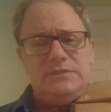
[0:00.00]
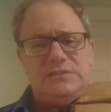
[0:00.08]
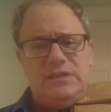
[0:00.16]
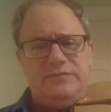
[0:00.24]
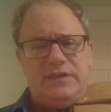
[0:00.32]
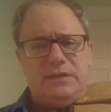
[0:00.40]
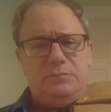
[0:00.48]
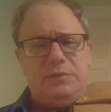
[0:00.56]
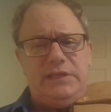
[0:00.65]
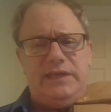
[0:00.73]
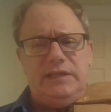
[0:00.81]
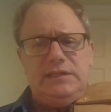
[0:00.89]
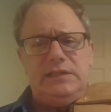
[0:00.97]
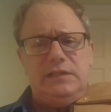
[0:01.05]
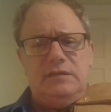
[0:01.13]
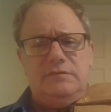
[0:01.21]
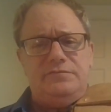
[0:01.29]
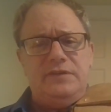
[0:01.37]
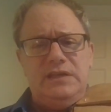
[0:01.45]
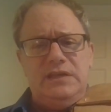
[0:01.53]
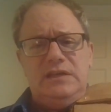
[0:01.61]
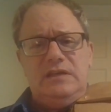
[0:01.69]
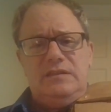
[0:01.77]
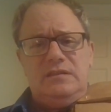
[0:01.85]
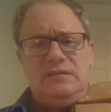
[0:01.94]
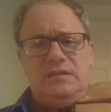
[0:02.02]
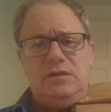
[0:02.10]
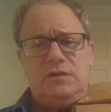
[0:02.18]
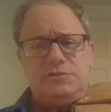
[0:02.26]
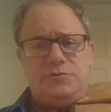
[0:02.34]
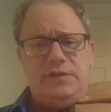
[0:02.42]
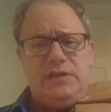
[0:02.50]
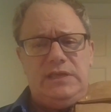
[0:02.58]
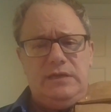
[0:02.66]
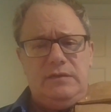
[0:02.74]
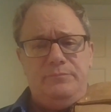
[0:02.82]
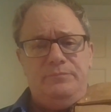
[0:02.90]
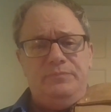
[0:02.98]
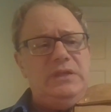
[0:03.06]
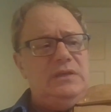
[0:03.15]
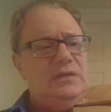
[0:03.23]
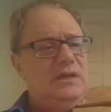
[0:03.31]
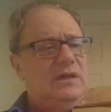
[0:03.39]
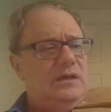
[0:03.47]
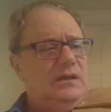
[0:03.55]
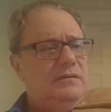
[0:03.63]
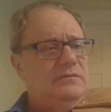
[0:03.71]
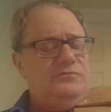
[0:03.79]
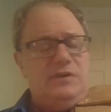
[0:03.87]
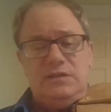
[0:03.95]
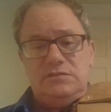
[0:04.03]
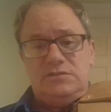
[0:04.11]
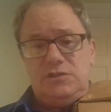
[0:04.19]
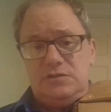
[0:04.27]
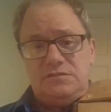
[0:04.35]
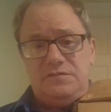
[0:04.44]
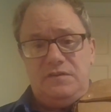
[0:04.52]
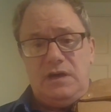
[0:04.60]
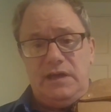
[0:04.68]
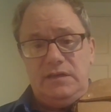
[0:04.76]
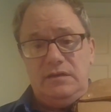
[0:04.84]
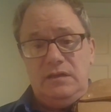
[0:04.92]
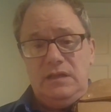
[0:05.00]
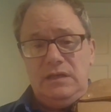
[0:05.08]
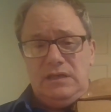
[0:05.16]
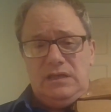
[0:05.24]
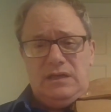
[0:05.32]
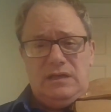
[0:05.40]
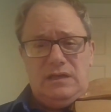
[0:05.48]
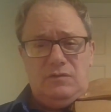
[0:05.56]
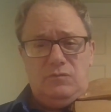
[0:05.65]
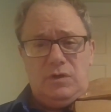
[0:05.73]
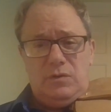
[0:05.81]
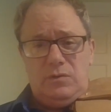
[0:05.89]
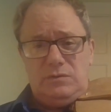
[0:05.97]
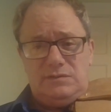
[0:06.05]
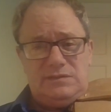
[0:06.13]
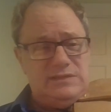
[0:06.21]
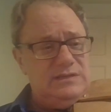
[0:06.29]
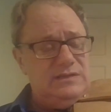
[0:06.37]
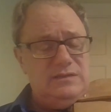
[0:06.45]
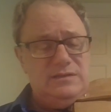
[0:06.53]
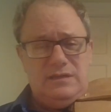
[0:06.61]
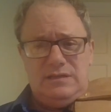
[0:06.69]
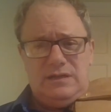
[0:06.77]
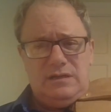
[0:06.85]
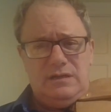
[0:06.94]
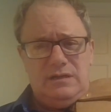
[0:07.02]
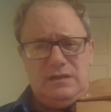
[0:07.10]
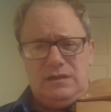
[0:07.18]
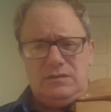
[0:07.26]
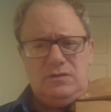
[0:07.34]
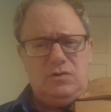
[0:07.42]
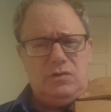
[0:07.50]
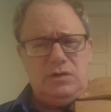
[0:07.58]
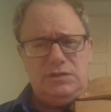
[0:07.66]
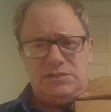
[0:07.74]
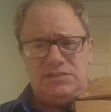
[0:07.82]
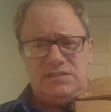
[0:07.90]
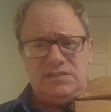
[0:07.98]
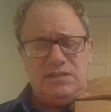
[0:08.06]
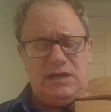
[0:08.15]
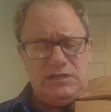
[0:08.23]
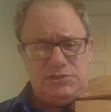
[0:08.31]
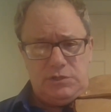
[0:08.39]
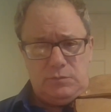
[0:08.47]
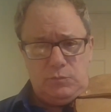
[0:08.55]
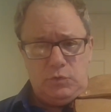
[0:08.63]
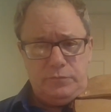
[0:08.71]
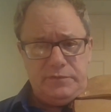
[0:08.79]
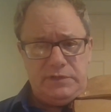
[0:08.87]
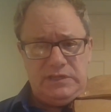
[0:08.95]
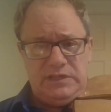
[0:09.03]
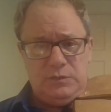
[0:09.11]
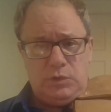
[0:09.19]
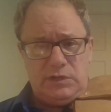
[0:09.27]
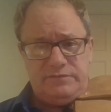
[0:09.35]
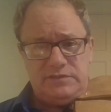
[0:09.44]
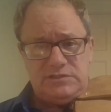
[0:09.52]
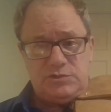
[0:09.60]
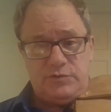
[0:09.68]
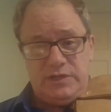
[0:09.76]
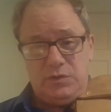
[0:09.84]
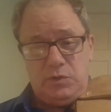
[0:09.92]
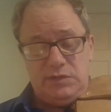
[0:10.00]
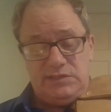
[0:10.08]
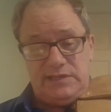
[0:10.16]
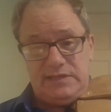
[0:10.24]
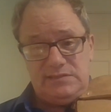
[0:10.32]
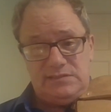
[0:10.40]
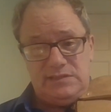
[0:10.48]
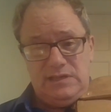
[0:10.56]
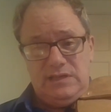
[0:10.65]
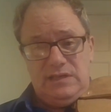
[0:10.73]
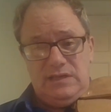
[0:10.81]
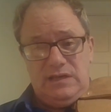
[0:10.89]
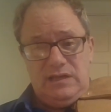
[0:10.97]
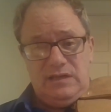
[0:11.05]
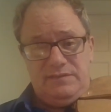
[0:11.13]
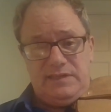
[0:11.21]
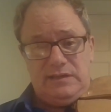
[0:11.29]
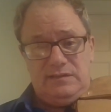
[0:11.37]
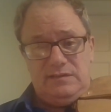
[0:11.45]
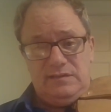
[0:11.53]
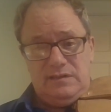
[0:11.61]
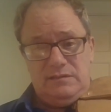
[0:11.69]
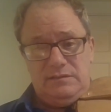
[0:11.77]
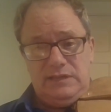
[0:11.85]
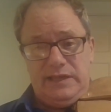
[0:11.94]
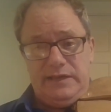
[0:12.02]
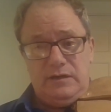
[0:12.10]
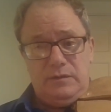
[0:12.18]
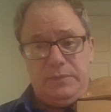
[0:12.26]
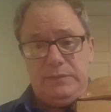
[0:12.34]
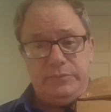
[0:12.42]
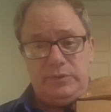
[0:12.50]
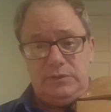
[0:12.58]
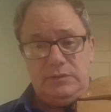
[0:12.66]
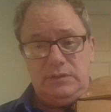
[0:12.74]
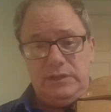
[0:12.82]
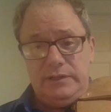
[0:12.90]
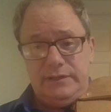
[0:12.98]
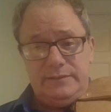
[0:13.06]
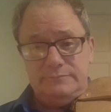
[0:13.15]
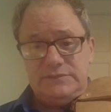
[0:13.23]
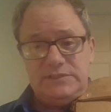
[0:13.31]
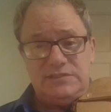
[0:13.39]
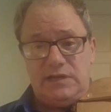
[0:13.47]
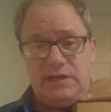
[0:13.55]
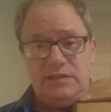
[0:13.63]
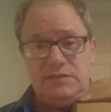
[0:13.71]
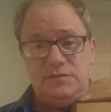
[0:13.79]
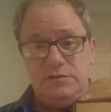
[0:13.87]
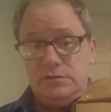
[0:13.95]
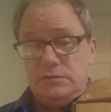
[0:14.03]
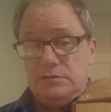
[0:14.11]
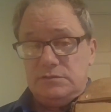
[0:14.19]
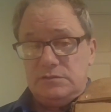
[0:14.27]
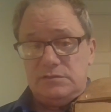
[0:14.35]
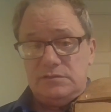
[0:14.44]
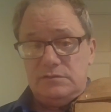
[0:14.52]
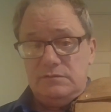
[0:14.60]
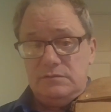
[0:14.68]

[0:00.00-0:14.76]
see if I can play a little of the Austrian hymn. Franz Joseph Haydn wrote a gorgeous adagio movement in one of his string quartets that later people decided to use